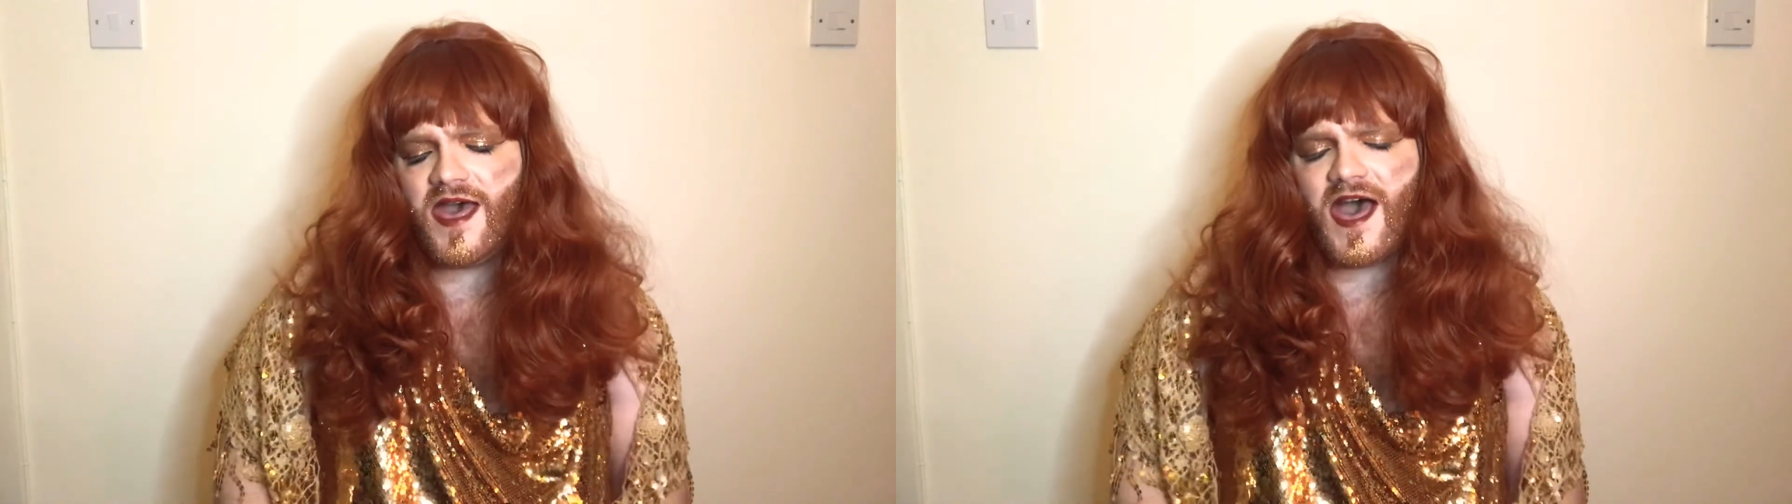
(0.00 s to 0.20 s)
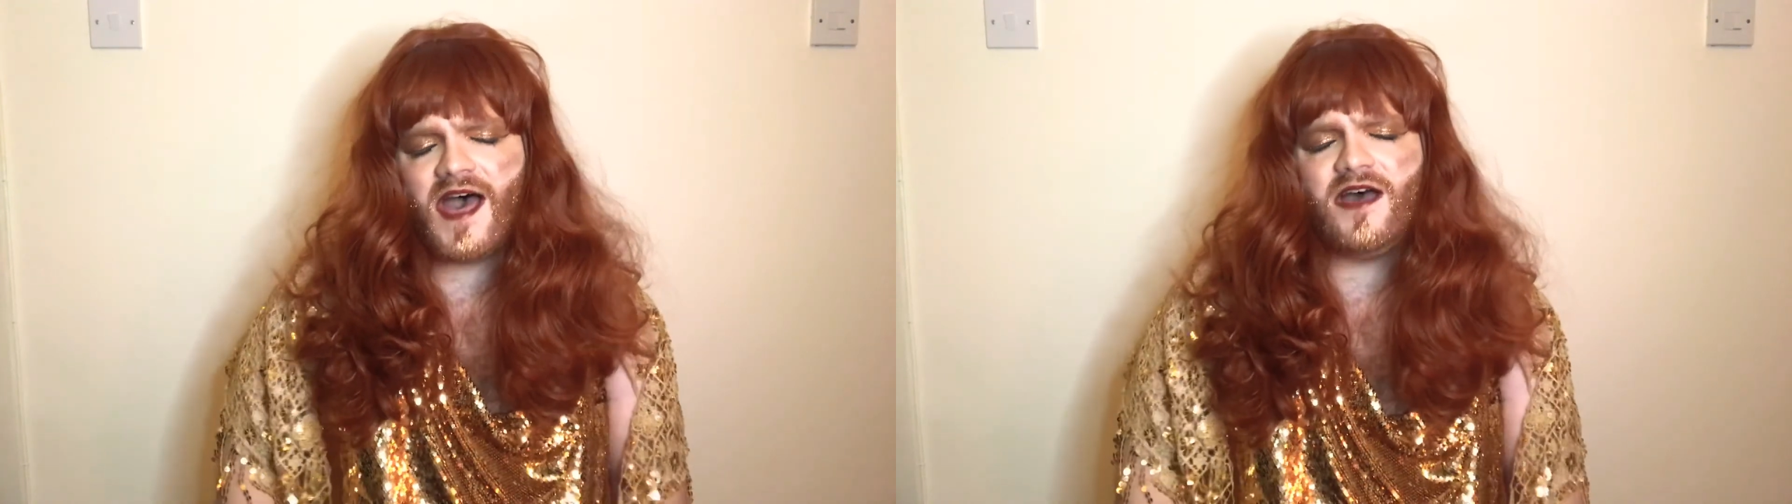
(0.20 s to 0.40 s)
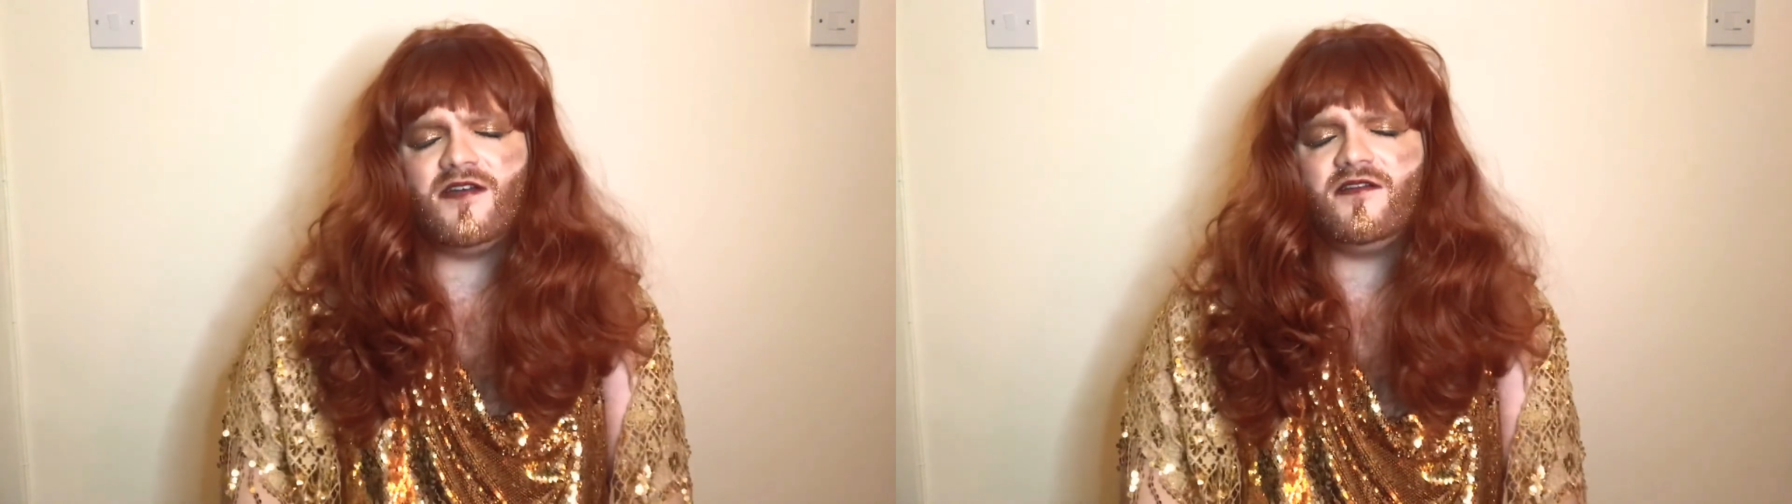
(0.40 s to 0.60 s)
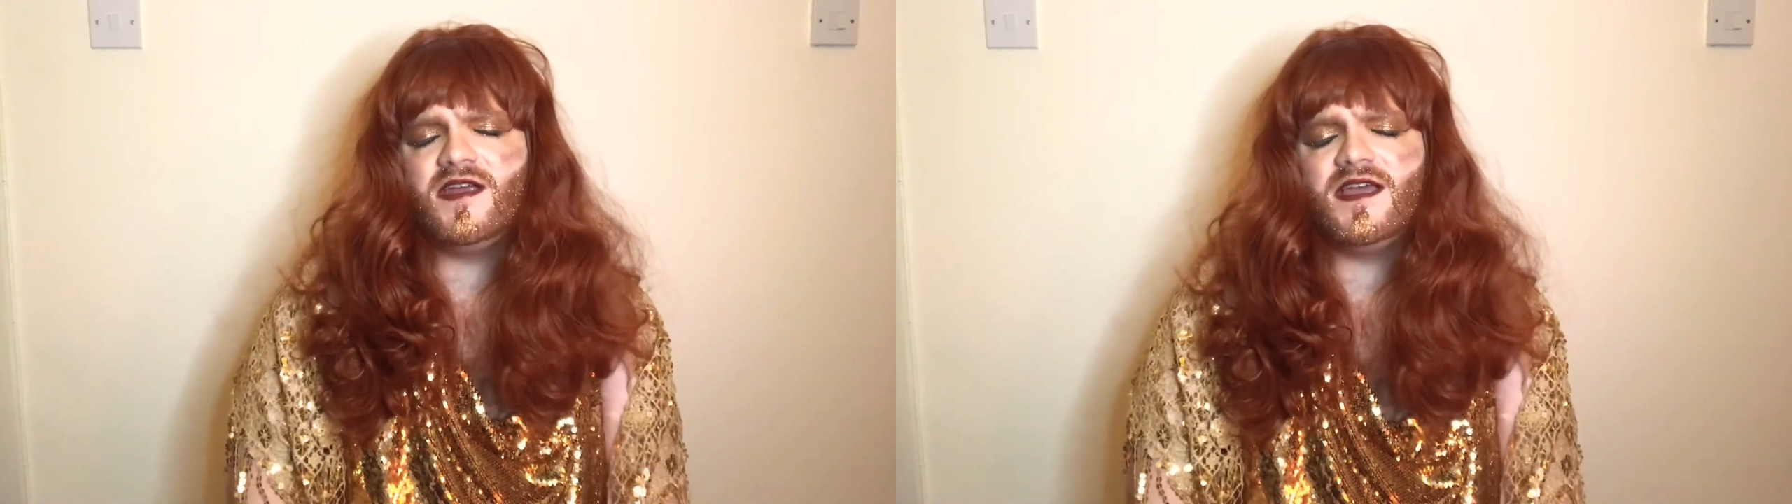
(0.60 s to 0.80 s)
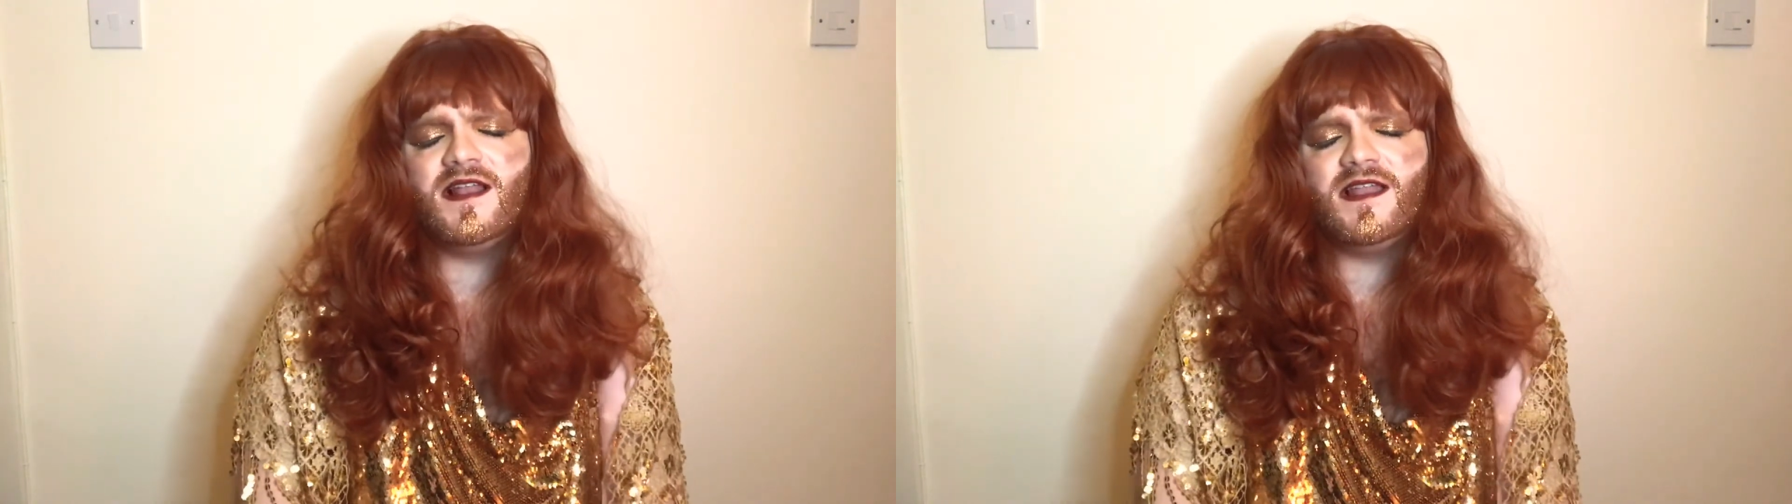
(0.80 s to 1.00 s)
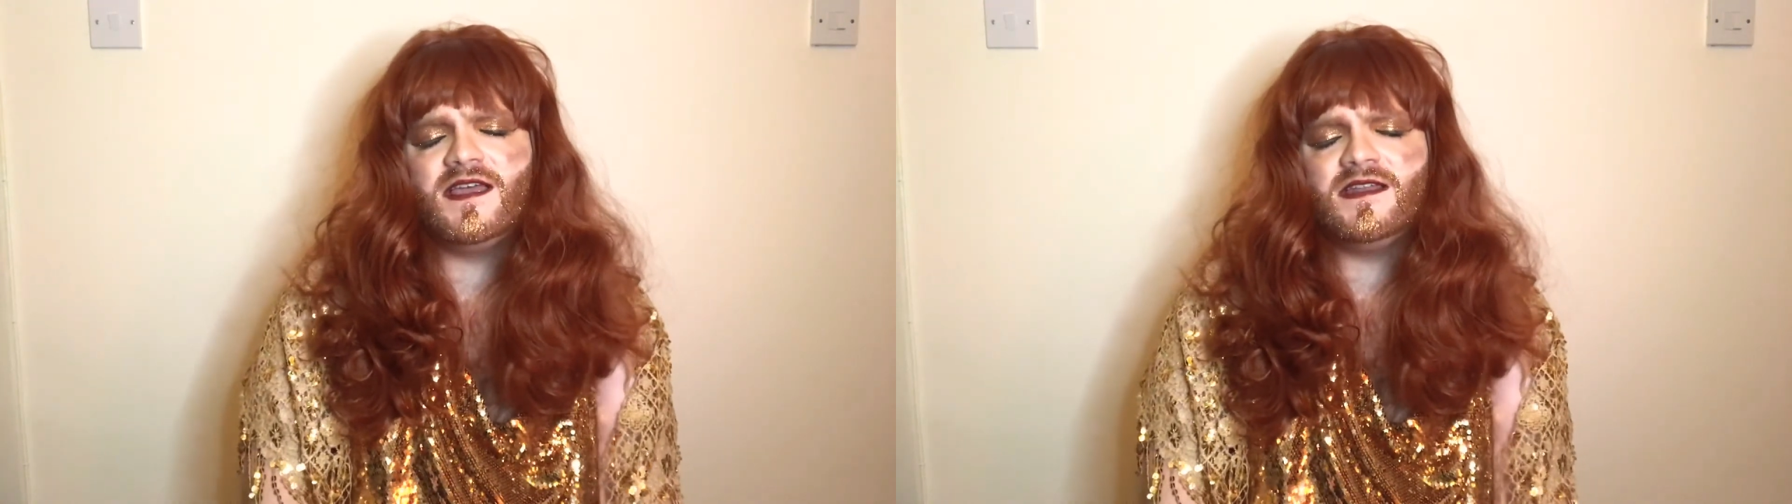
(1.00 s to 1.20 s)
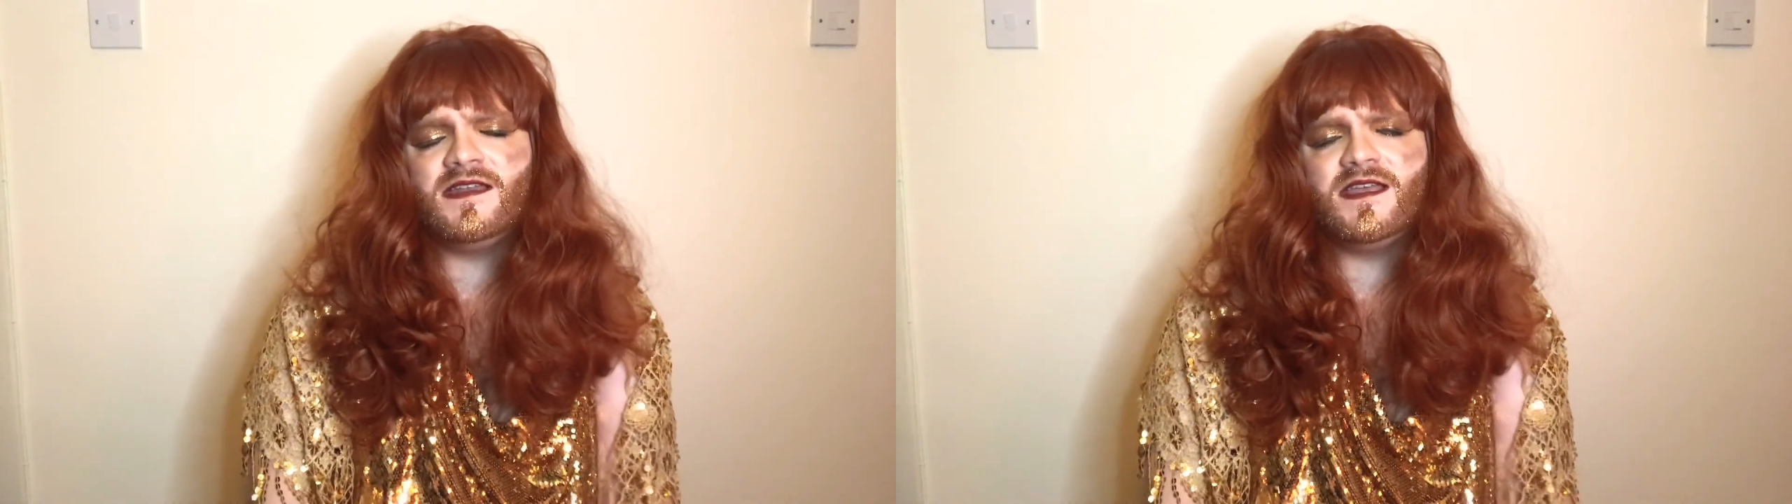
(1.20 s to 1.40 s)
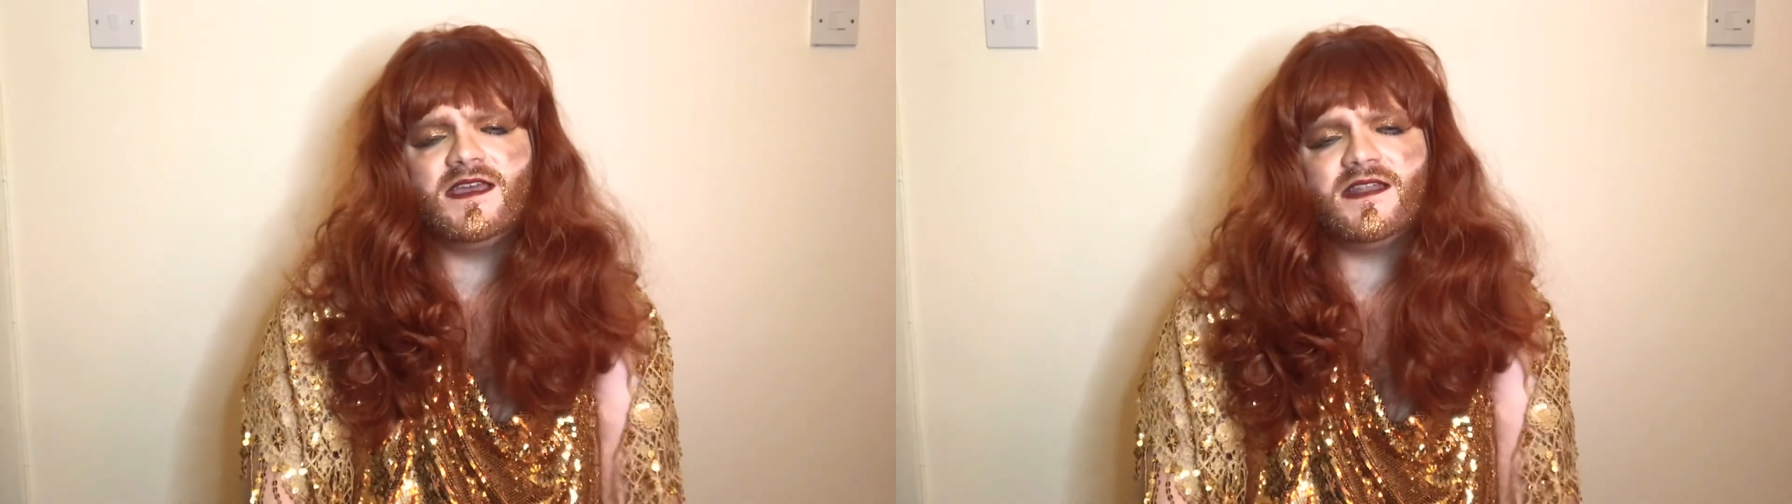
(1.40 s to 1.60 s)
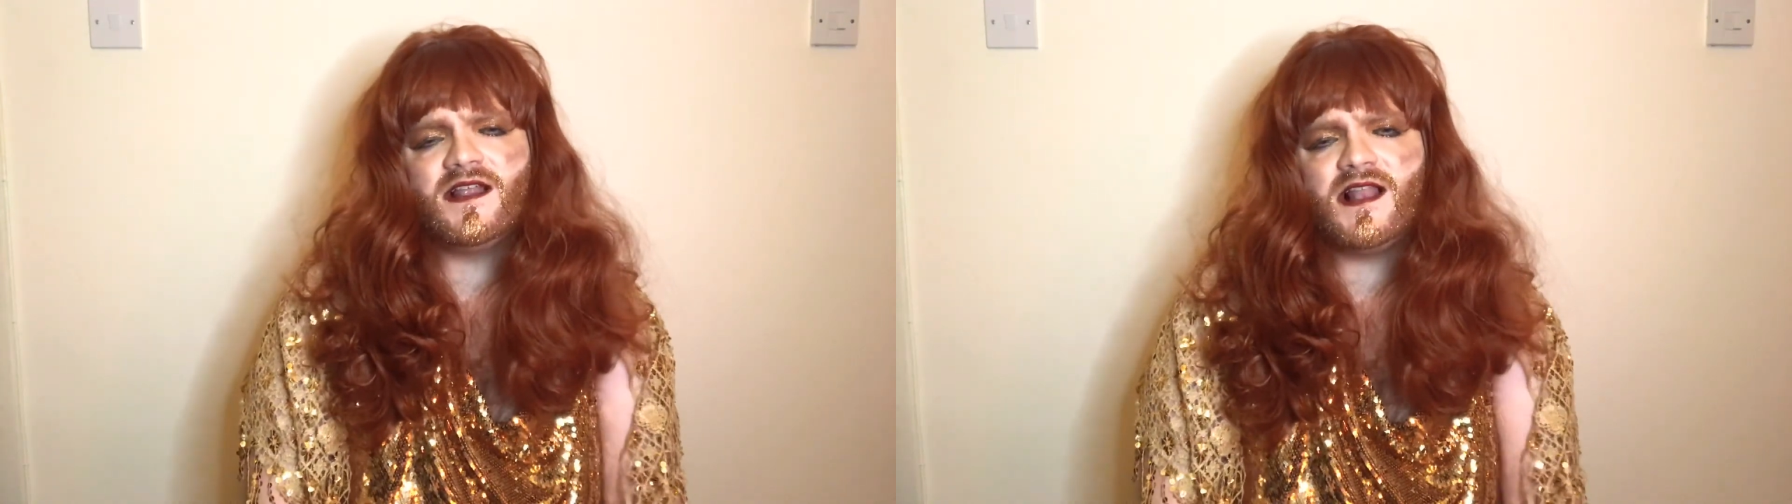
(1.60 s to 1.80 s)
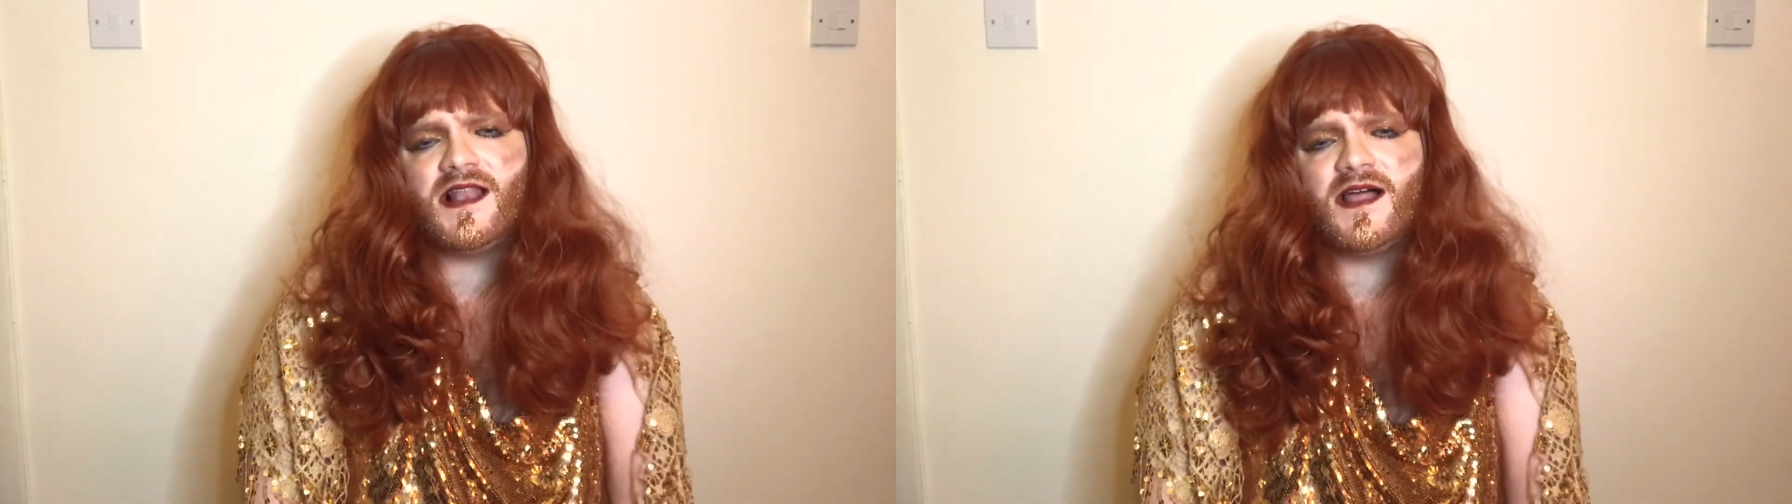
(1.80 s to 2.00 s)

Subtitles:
I really need a